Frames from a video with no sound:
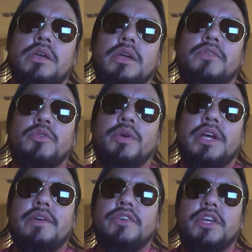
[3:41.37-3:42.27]
if you want
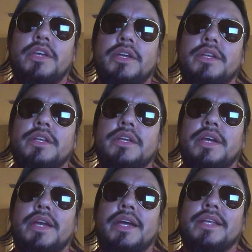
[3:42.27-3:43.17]
to have a kid,
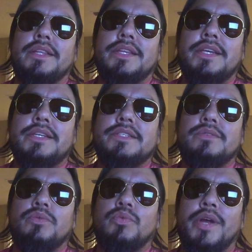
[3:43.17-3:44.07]
at
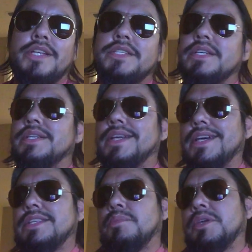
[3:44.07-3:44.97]
least raise it
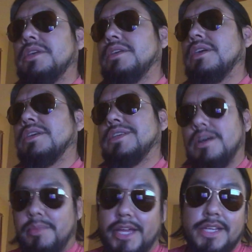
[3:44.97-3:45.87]
not to be a
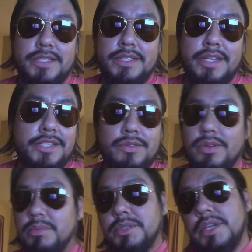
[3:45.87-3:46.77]
dumbass. That's
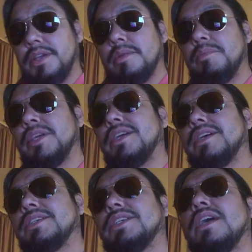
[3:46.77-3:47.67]
all I'm saying. Because